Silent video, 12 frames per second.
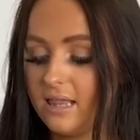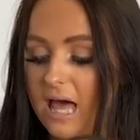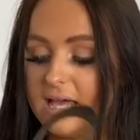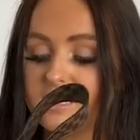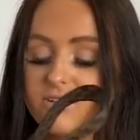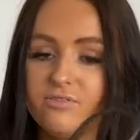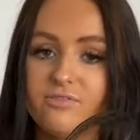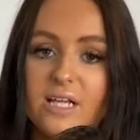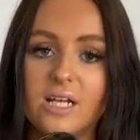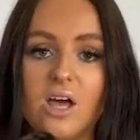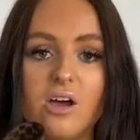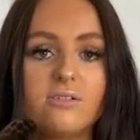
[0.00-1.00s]
Like, you can fit
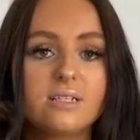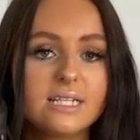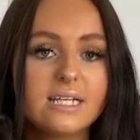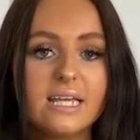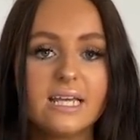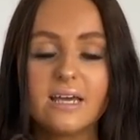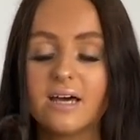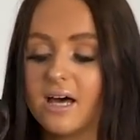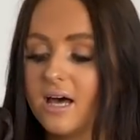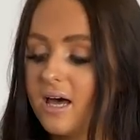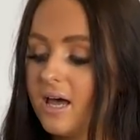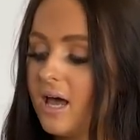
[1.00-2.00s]
loads in here.